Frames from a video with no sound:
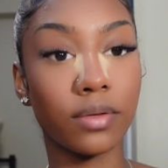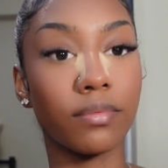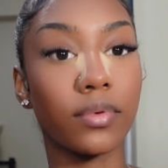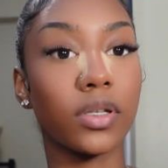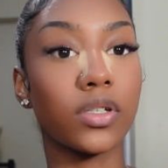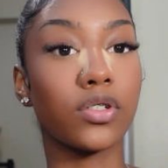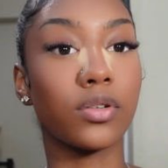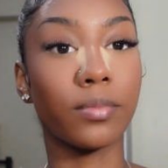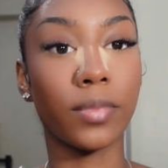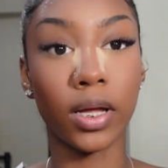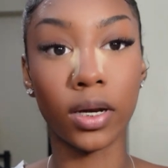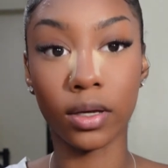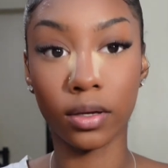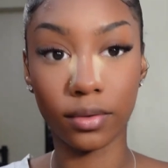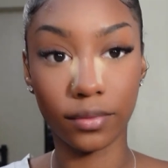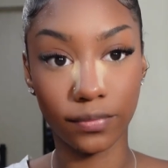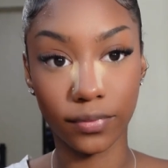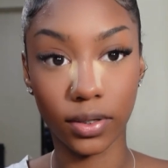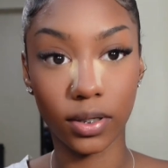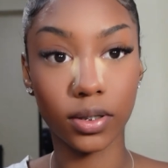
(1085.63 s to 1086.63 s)
a dramatic
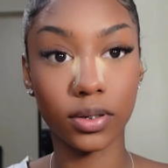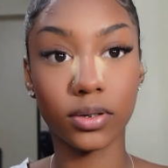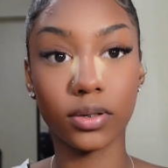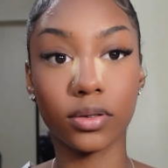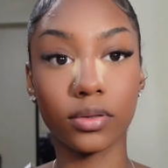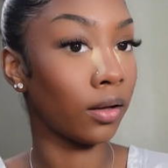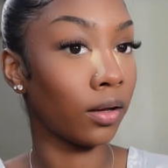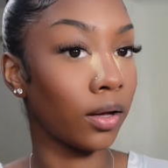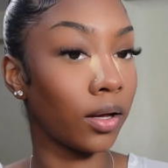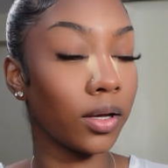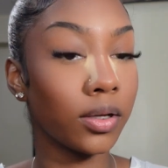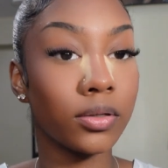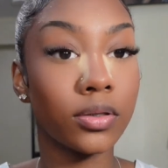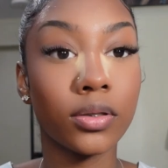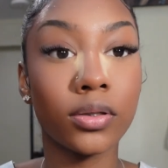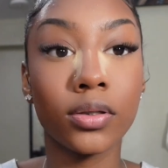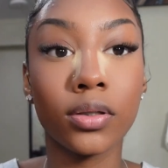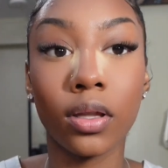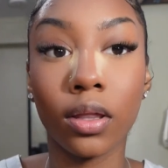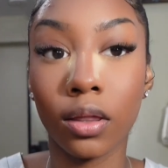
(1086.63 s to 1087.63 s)
effect. I
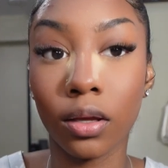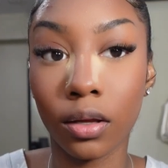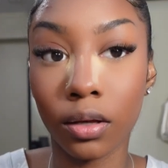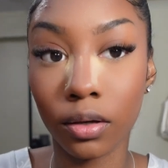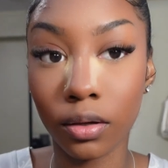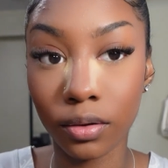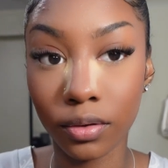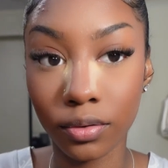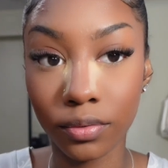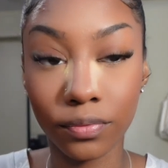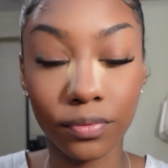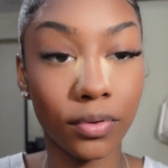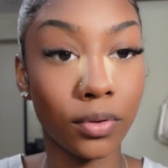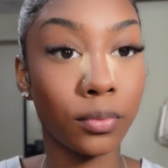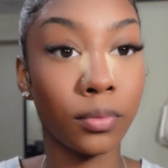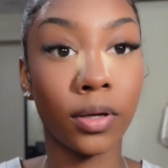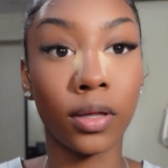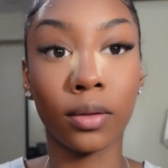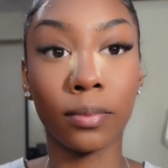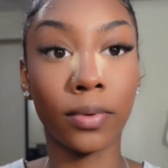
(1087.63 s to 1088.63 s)
just love the
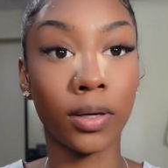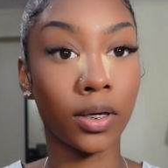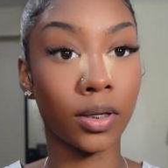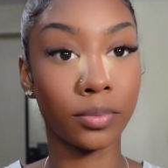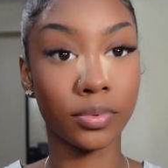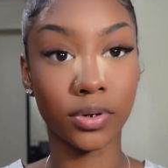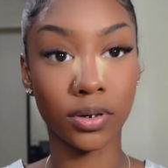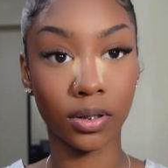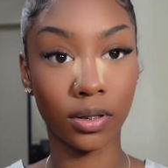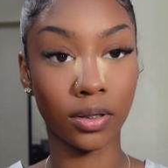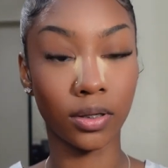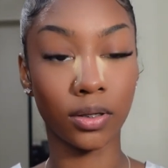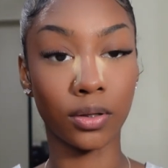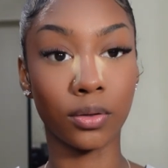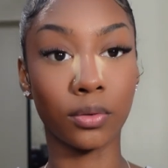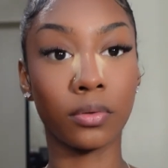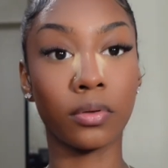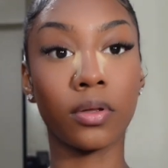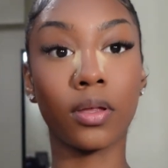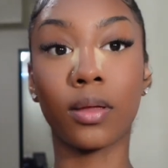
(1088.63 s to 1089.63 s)
way the makeup's turning
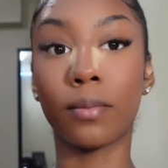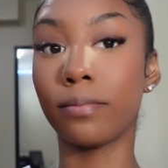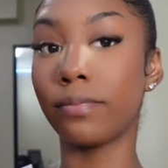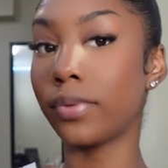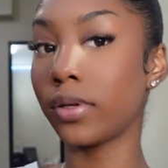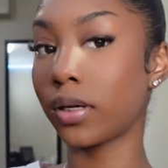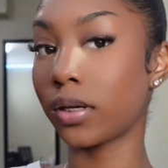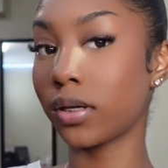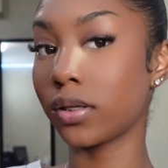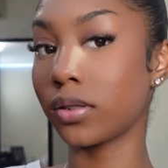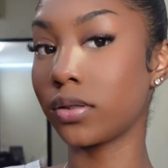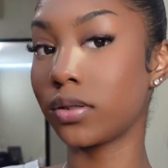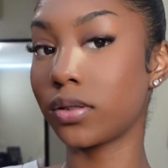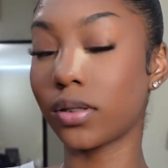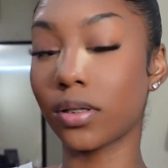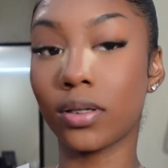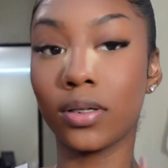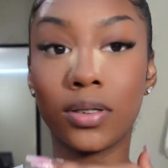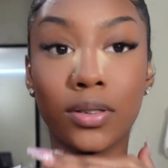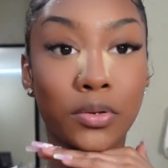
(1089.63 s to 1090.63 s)
out. Because
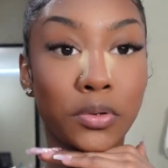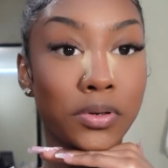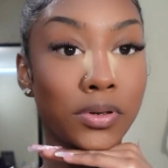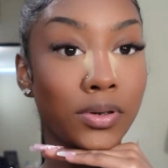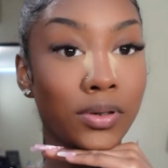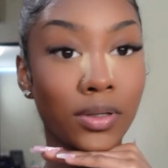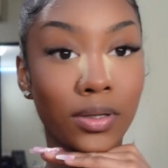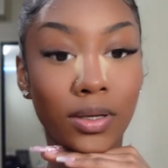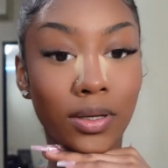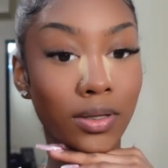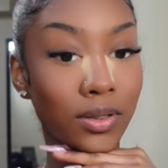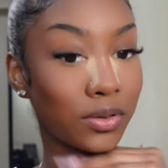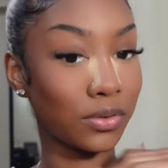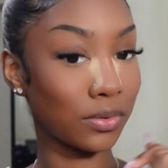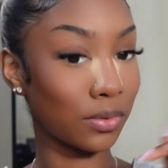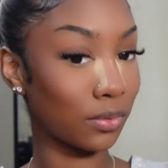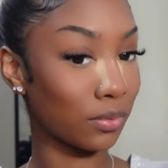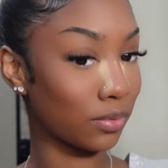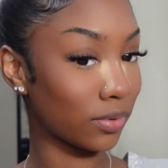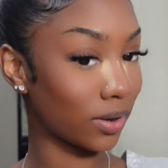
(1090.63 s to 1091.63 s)
it is just looking
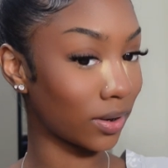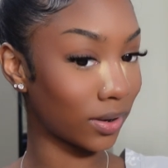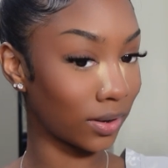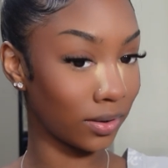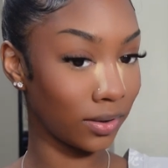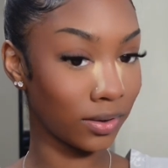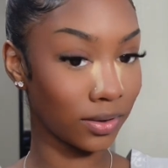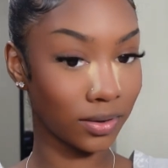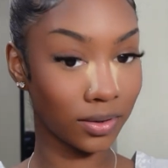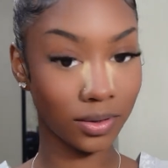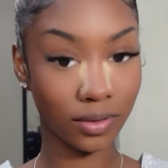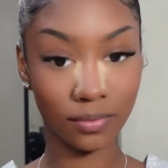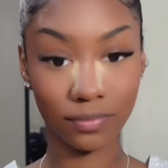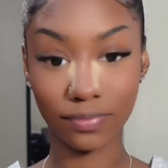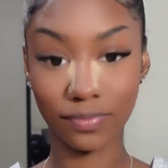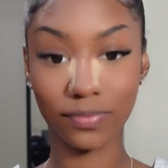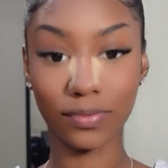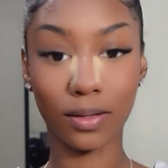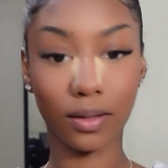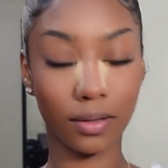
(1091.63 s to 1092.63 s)
so clean and
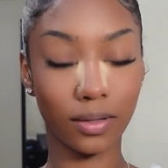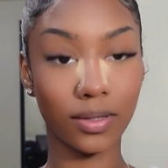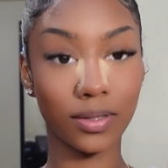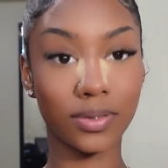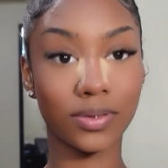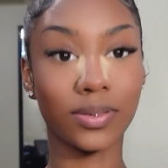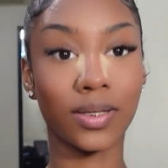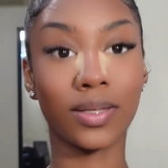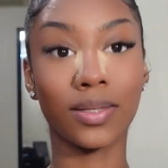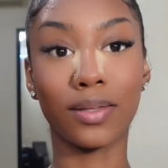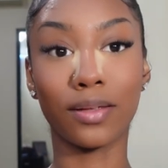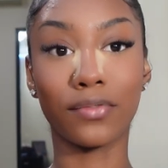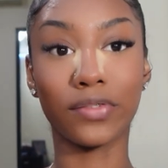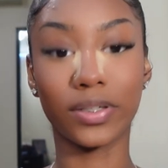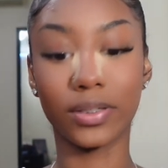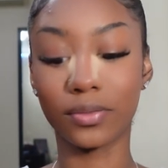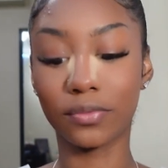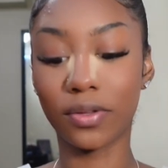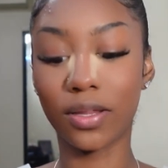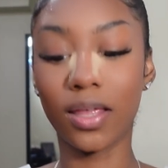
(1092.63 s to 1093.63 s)
flawless. I love
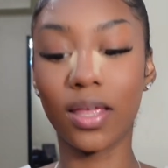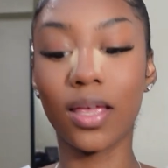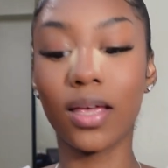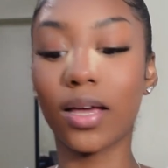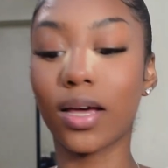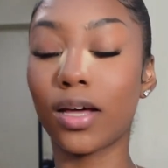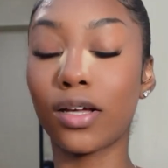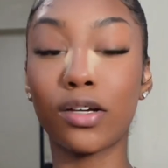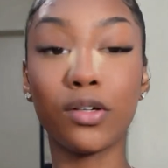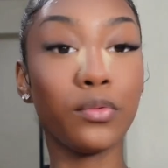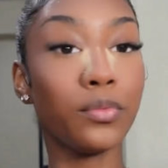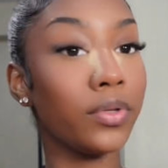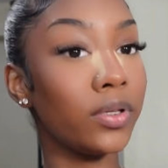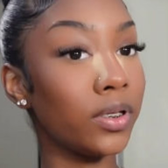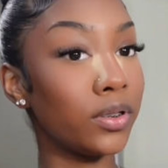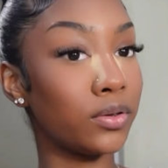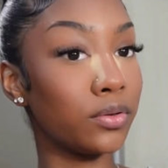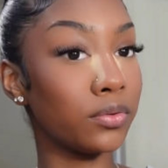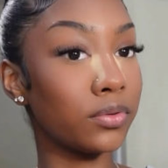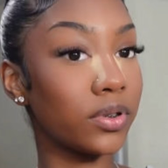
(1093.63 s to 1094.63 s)
it. I don't
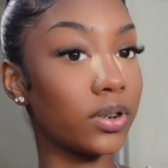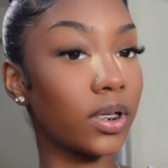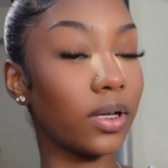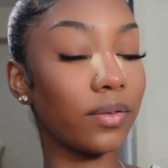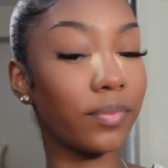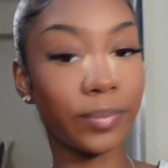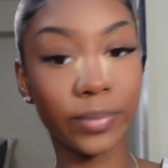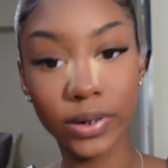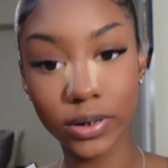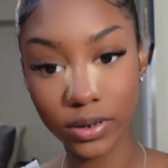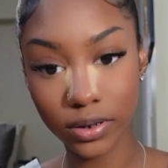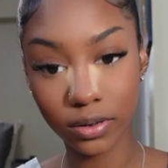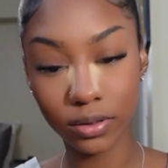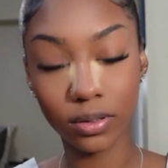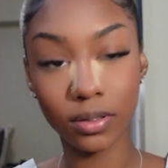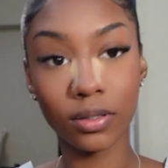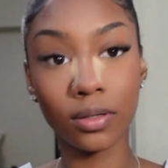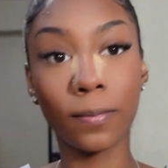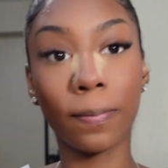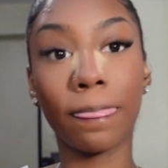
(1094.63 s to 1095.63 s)
really do soft beats,
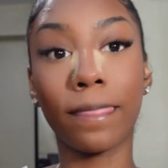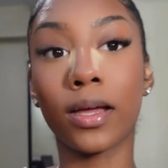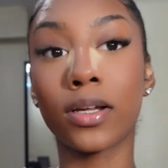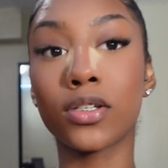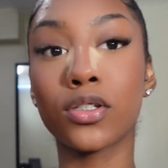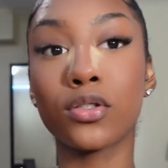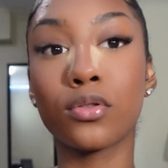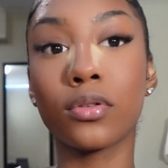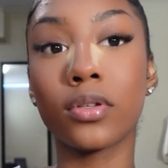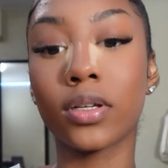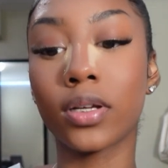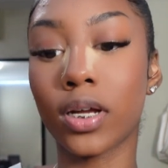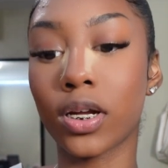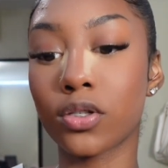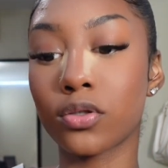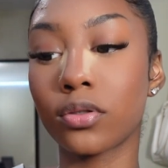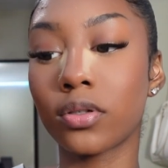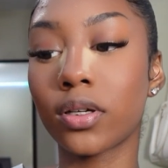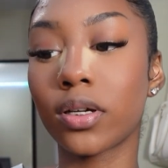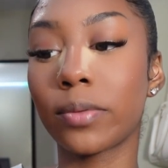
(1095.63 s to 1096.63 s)
y'all. I just do the
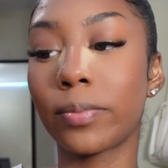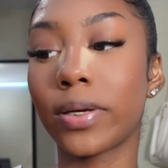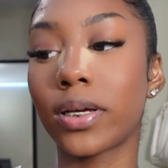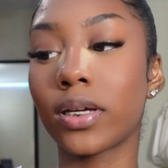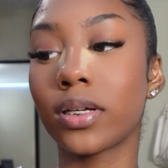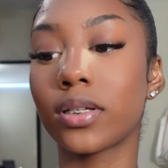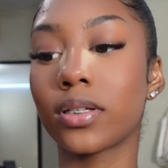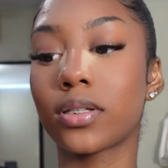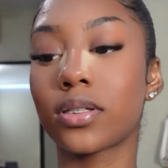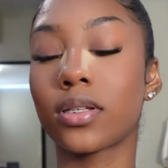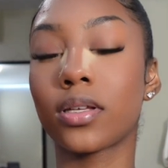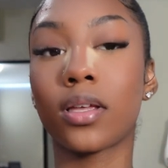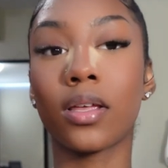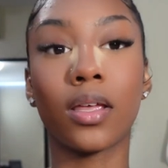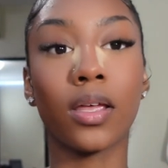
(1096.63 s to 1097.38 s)
natural look because